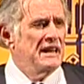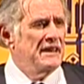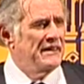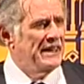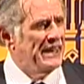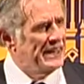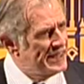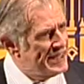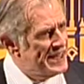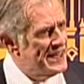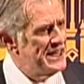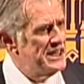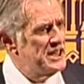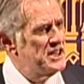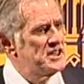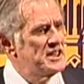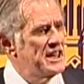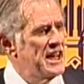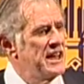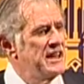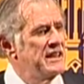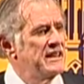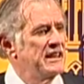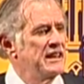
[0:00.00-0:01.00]
they tend to
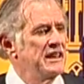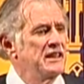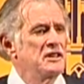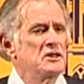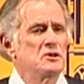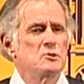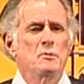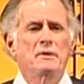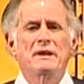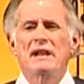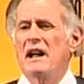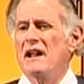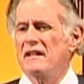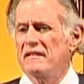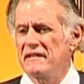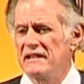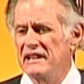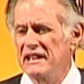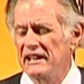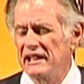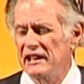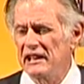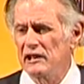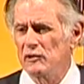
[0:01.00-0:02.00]
say things without
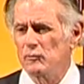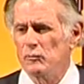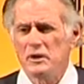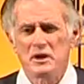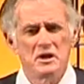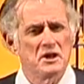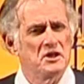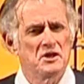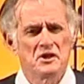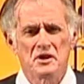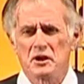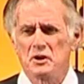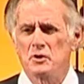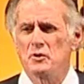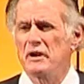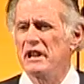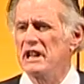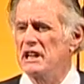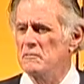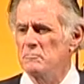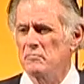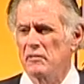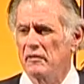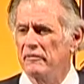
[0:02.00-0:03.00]
thinking, which is the
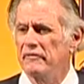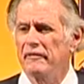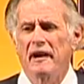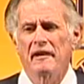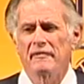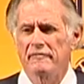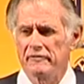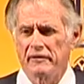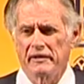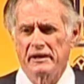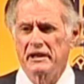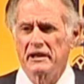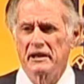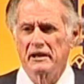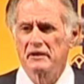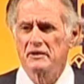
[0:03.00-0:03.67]
dream of every